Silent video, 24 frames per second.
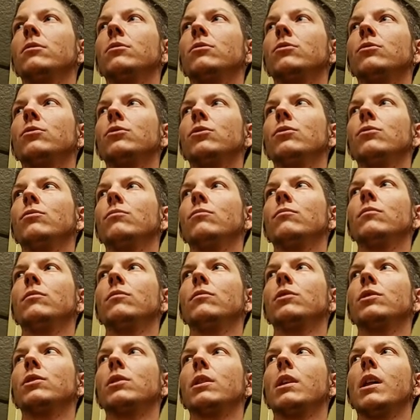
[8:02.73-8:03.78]
June,
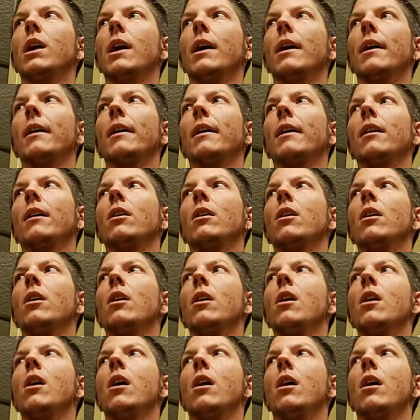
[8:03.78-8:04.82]
July,
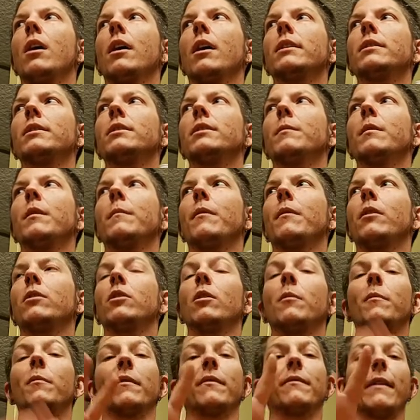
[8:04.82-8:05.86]
August, September,
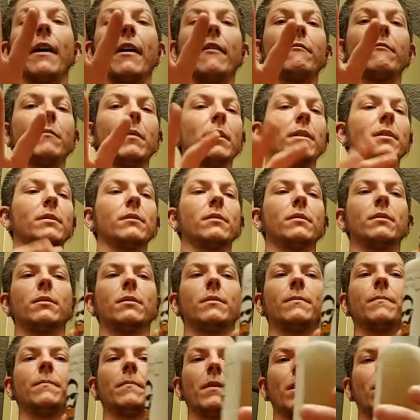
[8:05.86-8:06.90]
October, five months.
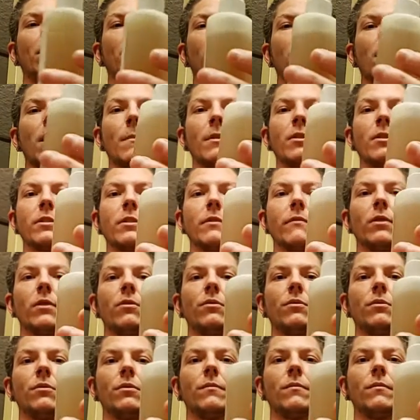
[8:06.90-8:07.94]
Look how much I've
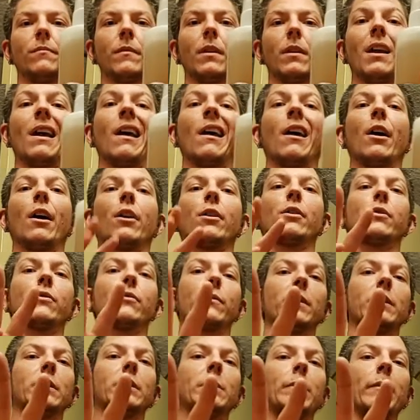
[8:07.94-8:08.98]
used.
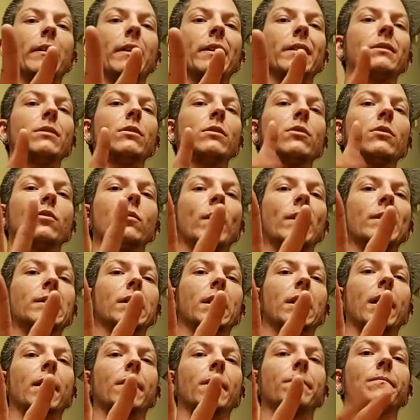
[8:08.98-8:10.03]
Three sprays twice a
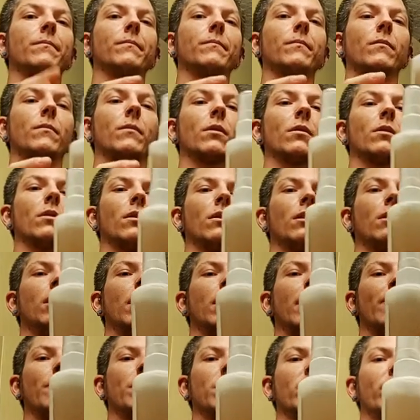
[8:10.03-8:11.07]
day. Look
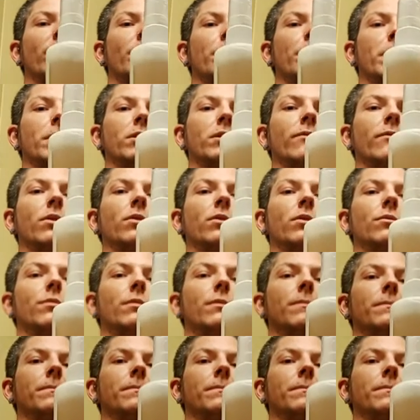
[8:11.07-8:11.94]
how much I've used.